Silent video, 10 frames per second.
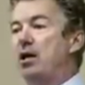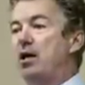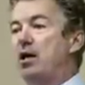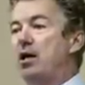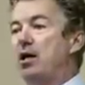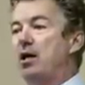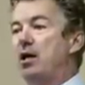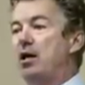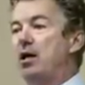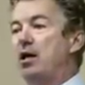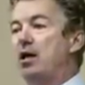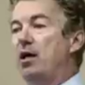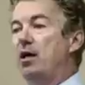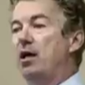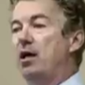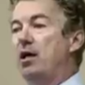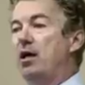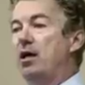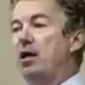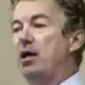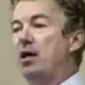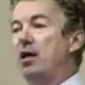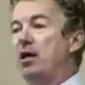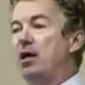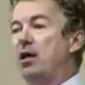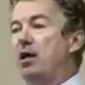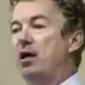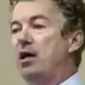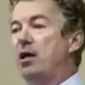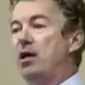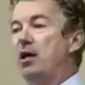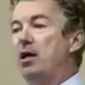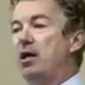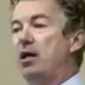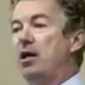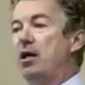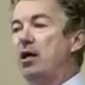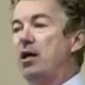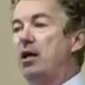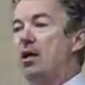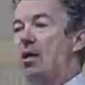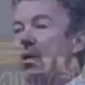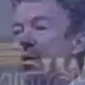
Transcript: [no speech]